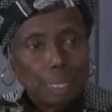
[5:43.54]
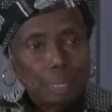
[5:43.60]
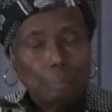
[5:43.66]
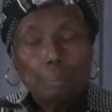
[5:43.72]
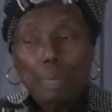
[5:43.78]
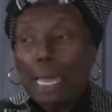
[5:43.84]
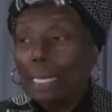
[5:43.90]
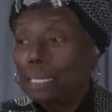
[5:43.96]

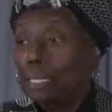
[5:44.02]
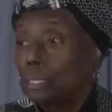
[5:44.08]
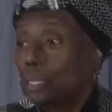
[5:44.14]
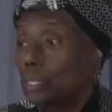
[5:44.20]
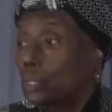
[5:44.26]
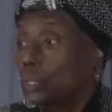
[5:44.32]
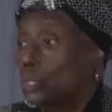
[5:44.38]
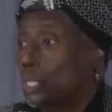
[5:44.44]
My
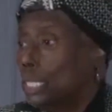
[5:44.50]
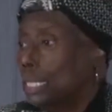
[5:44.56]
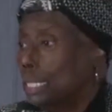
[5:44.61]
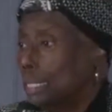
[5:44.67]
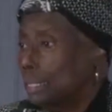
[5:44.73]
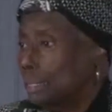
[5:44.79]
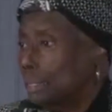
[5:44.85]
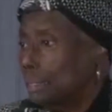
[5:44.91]
conclusion
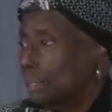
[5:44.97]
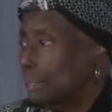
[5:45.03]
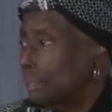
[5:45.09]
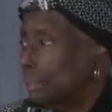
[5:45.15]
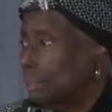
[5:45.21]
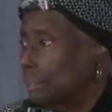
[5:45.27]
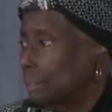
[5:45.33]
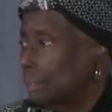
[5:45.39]
is
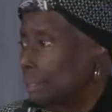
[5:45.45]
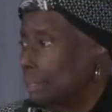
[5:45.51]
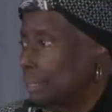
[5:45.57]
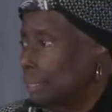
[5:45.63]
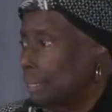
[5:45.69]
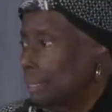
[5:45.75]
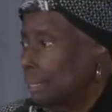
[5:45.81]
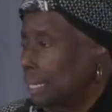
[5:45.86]

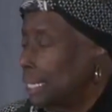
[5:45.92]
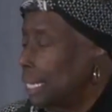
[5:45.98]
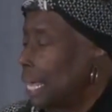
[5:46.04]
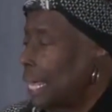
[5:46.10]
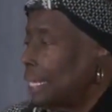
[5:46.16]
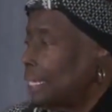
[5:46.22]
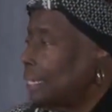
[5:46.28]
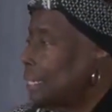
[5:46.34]
it
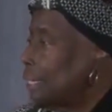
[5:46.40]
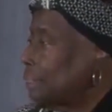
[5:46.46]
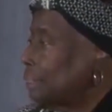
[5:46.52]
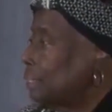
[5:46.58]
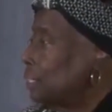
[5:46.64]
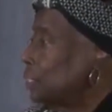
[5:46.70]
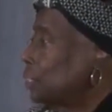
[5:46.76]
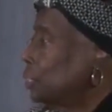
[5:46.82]
had
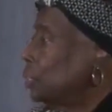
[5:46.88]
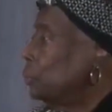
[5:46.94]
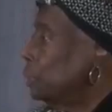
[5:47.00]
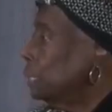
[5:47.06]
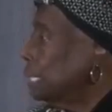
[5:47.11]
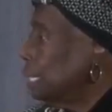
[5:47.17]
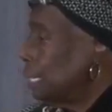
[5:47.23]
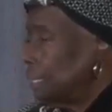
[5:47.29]
nothing to do
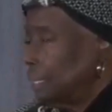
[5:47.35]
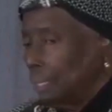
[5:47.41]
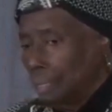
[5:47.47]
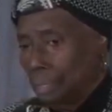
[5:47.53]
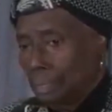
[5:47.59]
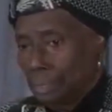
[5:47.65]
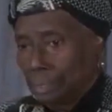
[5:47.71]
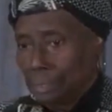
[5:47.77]
with color
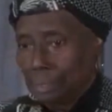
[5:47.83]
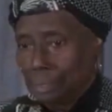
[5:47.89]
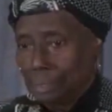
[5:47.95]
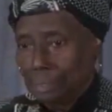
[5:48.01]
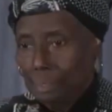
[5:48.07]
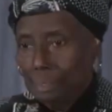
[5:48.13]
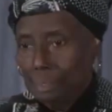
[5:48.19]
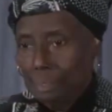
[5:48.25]

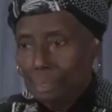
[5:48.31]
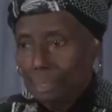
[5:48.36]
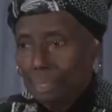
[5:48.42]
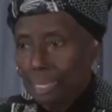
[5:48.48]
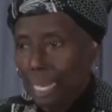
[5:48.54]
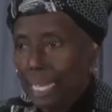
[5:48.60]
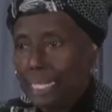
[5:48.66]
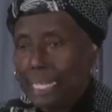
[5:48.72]

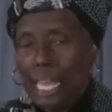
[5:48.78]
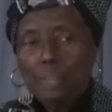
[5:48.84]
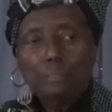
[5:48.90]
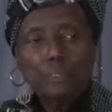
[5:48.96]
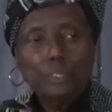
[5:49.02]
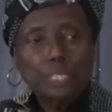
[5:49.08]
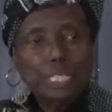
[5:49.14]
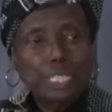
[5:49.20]
and
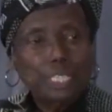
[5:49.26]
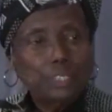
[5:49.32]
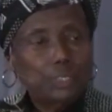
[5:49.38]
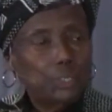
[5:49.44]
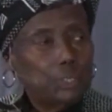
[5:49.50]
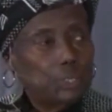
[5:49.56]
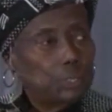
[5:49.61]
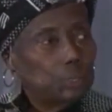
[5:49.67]
everything to
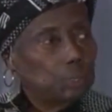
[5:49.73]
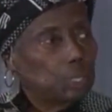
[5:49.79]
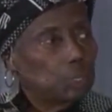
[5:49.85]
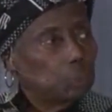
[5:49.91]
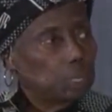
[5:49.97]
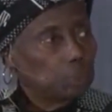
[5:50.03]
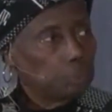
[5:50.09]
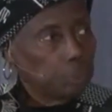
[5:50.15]
do
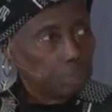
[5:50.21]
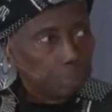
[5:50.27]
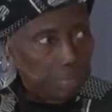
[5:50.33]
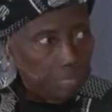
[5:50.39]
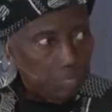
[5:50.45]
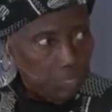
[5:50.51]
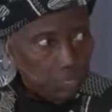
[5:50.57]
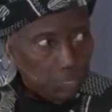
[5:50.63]
with
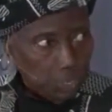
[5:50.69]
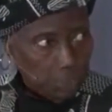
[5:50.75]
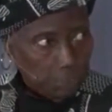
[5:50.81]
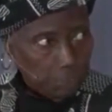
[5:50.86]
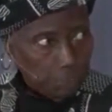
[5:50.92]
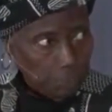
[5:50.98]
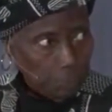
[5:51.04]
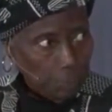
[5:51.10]
privilege.
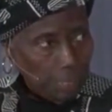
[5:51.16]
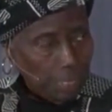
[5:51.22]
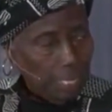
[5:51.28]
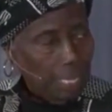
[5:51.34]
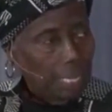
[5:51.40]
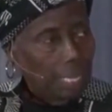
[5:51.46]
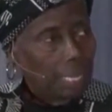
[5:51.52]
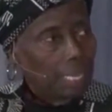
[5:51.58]

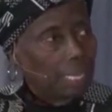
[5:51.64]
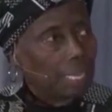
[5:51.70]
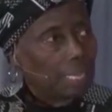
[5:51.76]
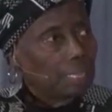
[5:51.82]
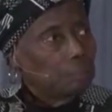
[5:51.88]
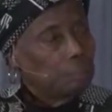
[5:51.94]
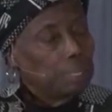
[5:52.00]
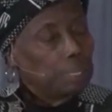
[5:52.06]

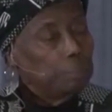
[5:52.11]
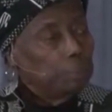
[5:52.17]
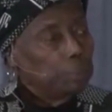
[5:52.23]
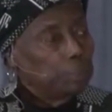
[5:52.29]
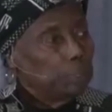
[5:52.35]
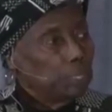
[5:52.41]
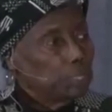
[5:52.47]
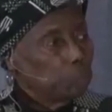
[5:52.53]
The people
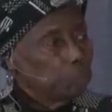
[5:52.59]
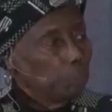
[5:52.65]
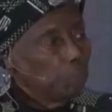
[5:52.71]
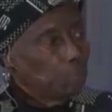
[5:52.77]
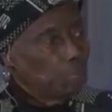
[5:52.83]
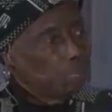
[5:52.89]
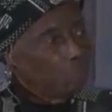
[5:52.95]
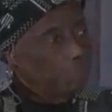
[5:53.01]
you just
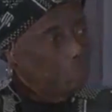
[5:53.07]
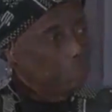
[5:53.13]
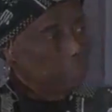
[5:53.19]
spoke of in